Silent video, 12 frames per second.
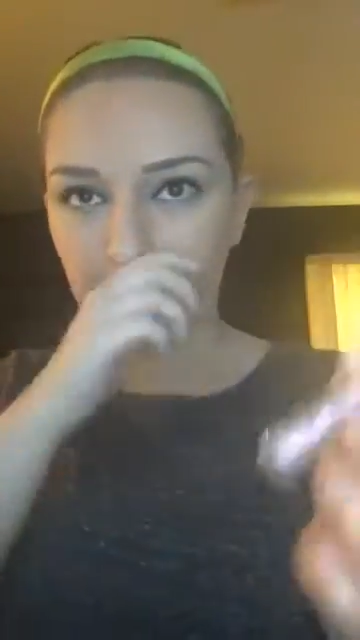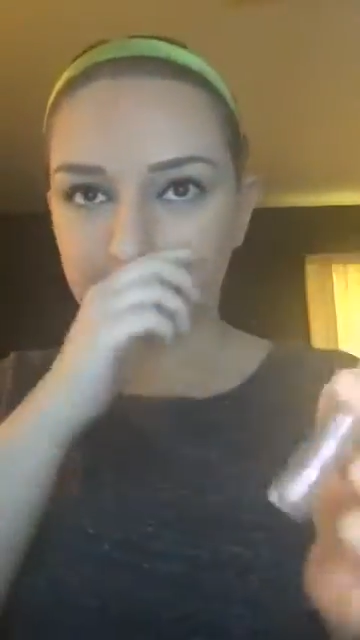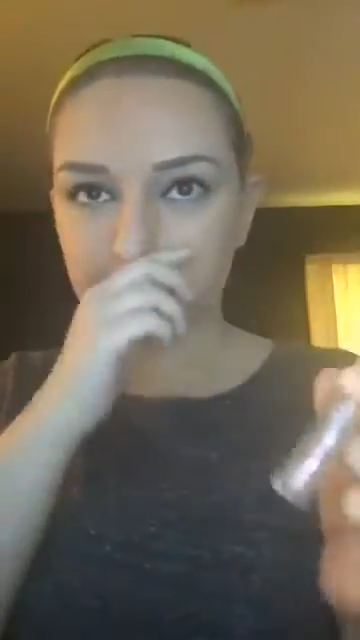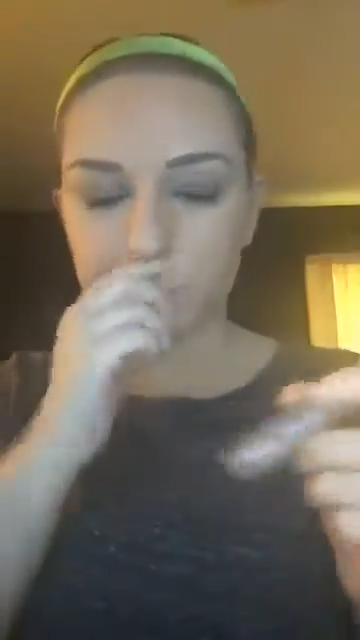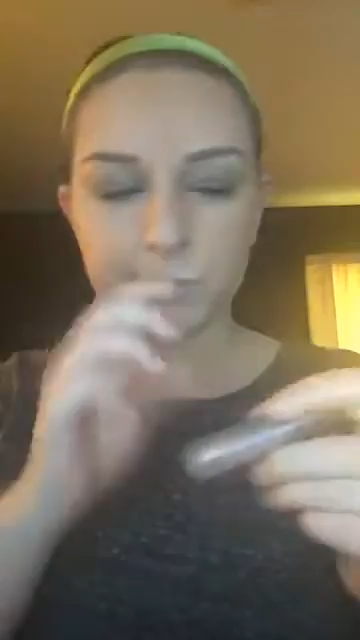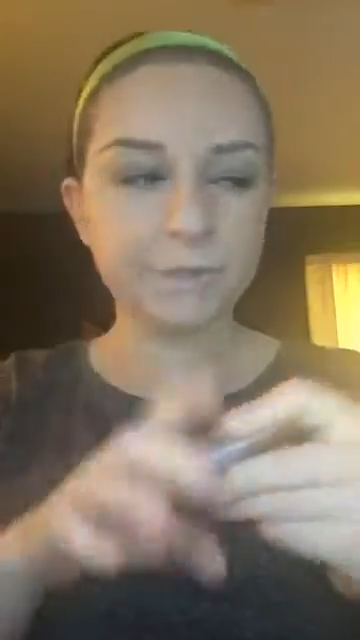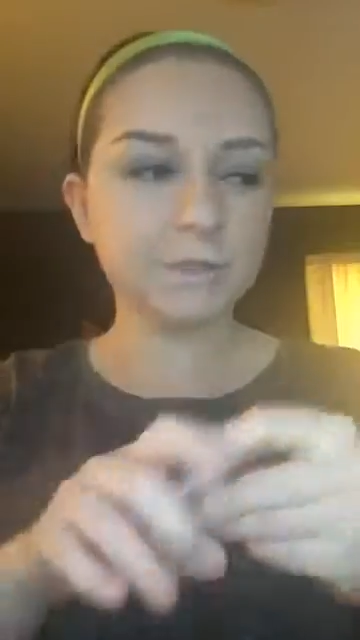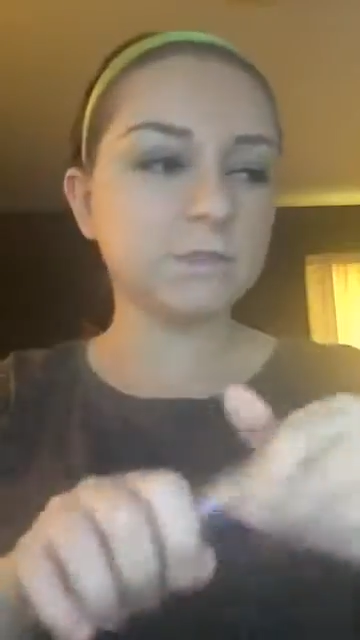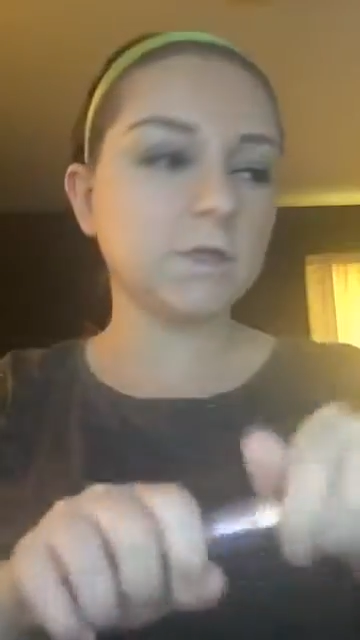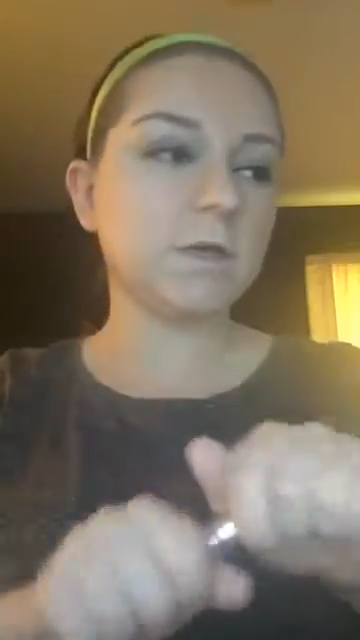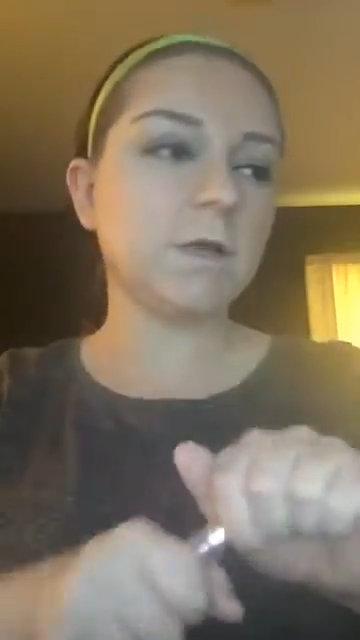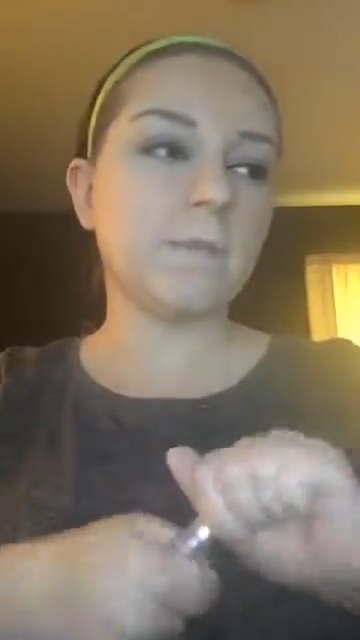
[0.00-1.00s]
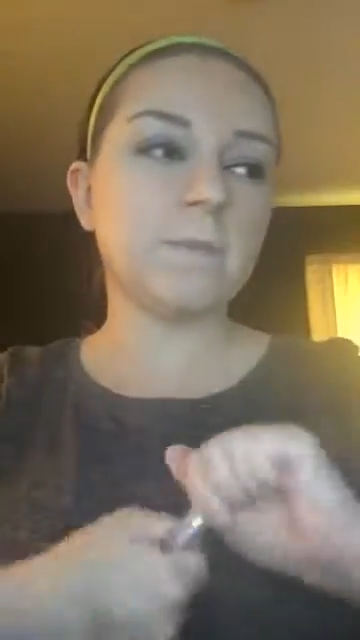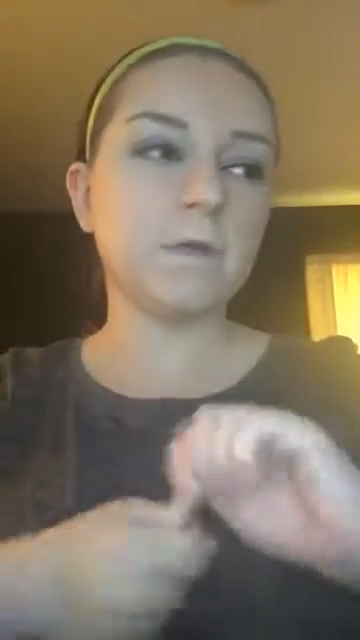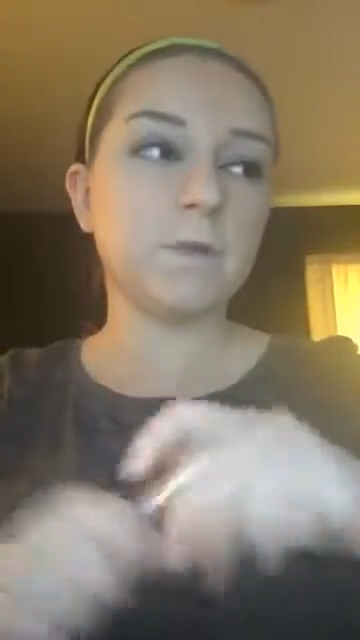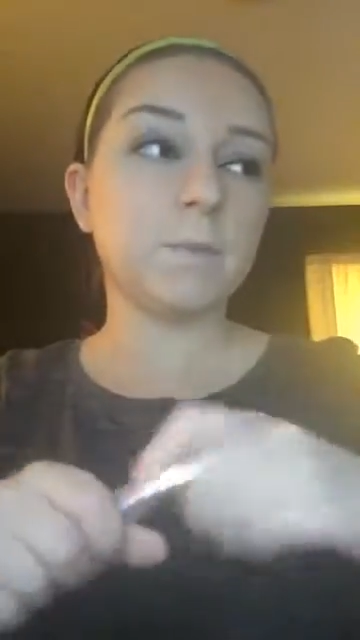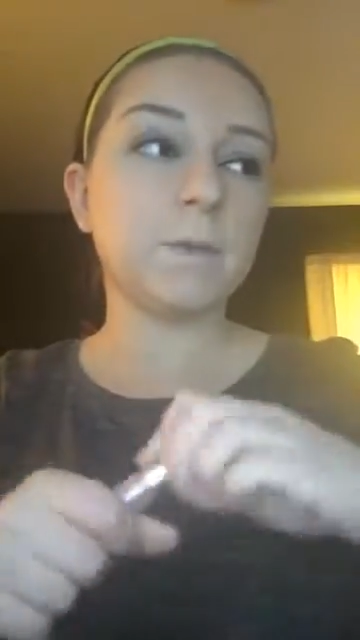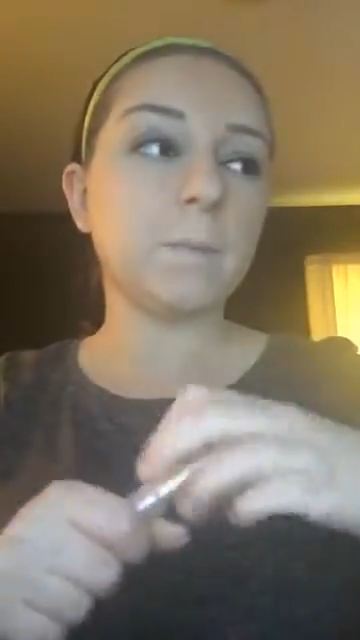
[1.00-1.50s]
I'm going to put this on, and then
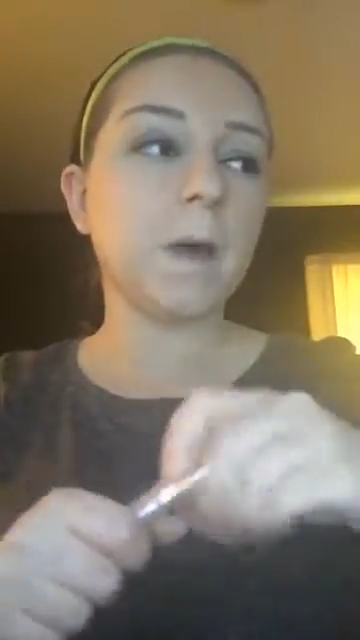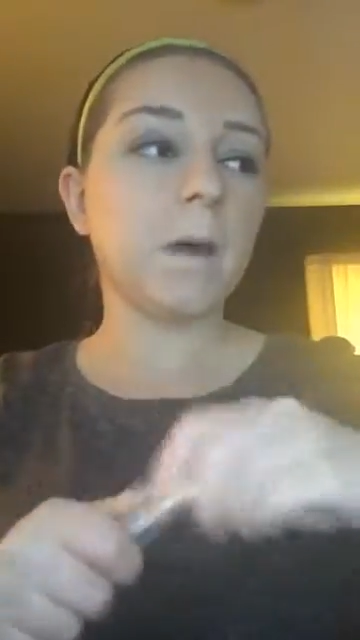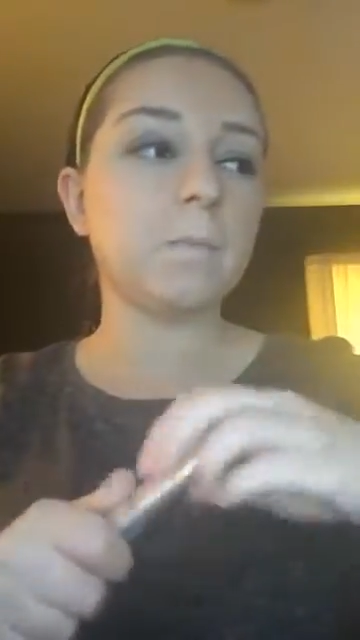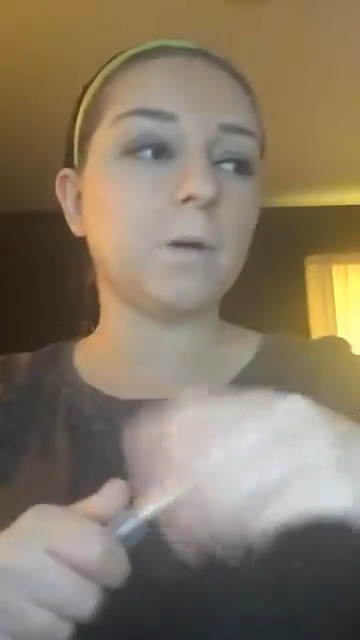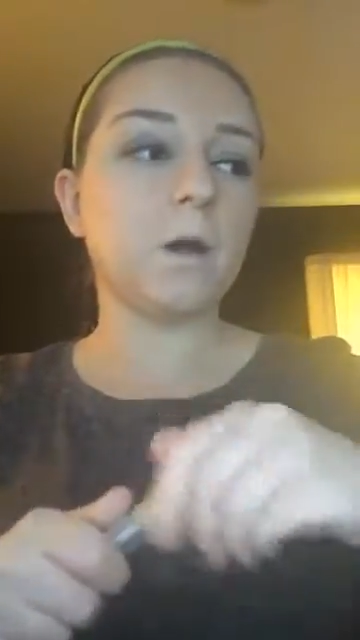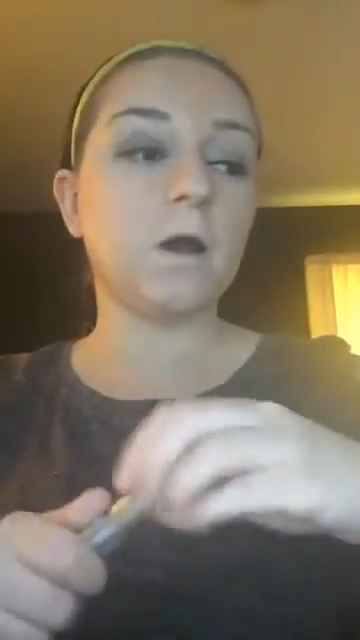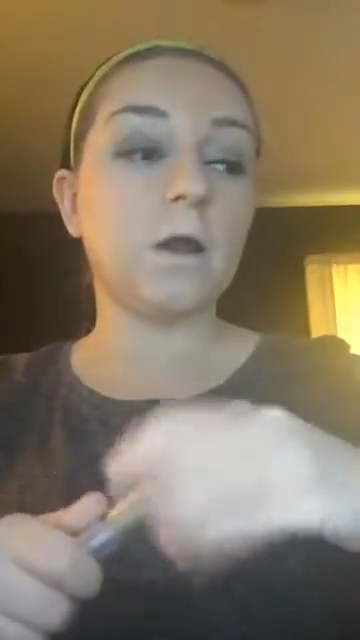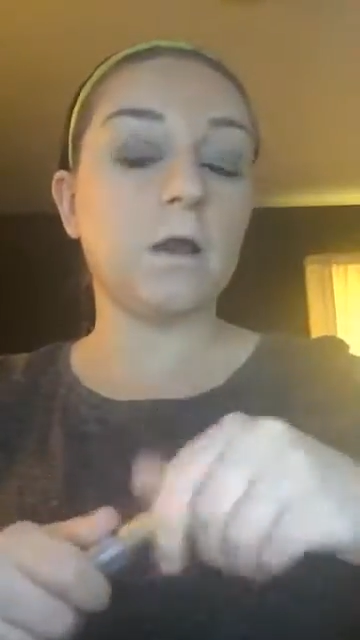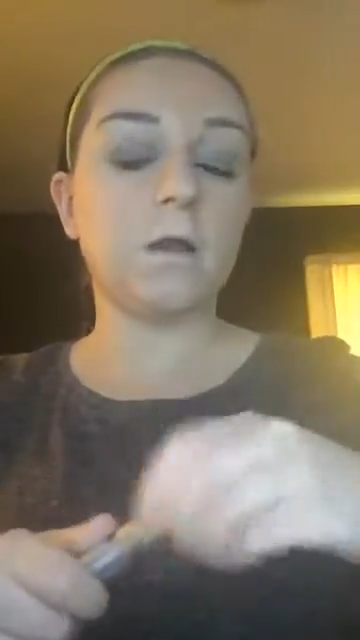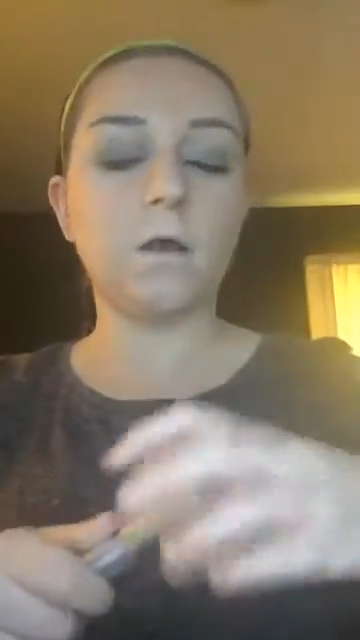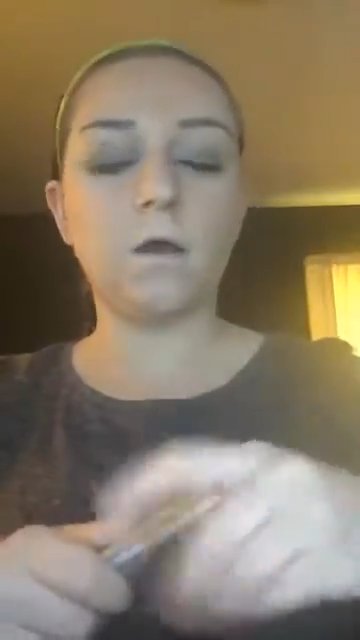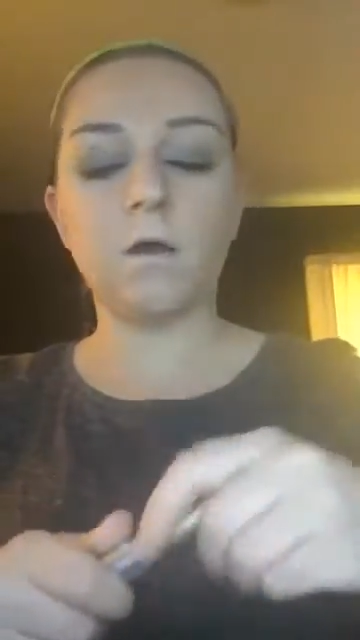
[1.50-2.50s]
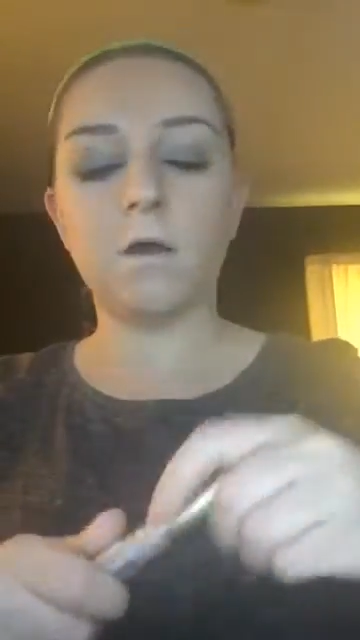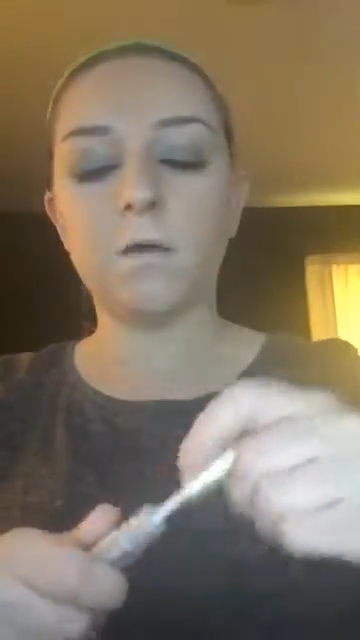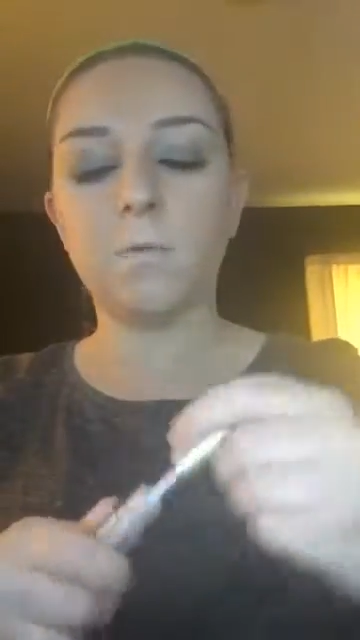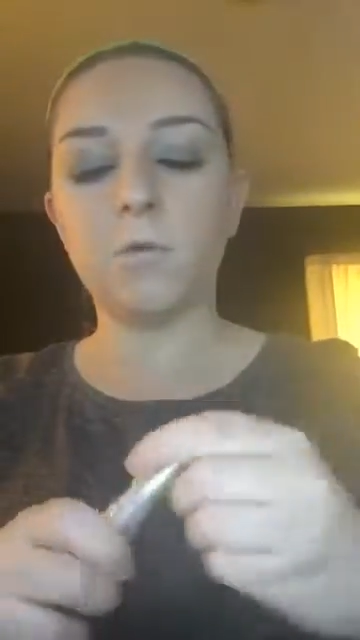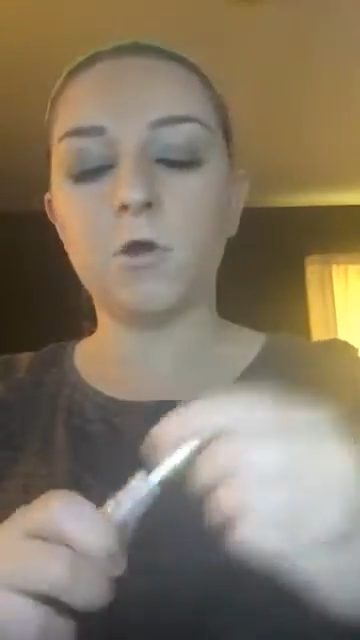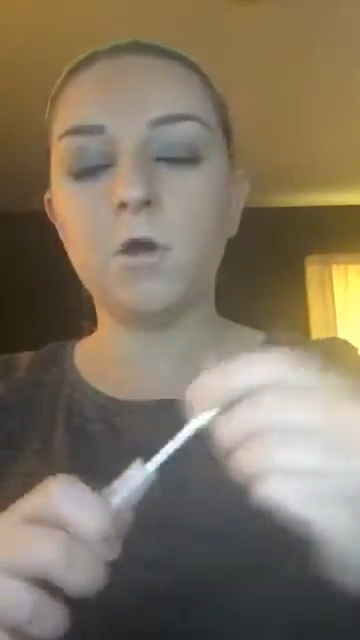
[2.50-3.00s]
I'm going to pop
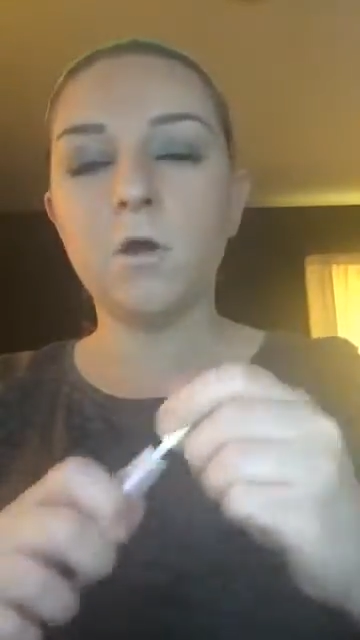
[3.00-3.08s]
on